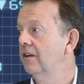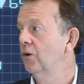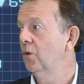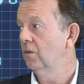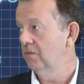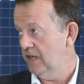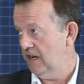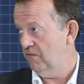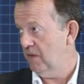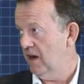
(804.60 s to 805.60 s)
your state
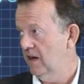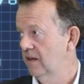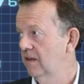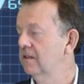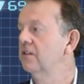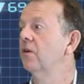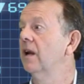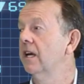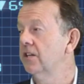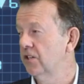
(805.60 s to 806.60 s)
of mind. It's in the
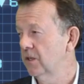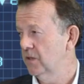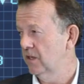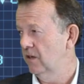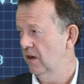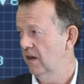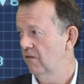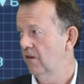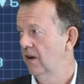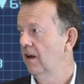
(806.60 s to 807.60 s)
relationships that you have,
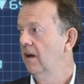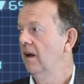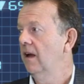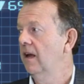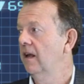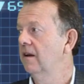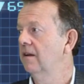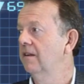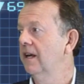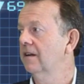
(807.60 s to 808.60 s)
and
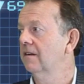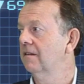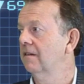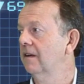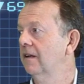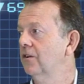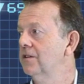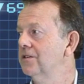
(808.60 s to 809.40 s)
that increases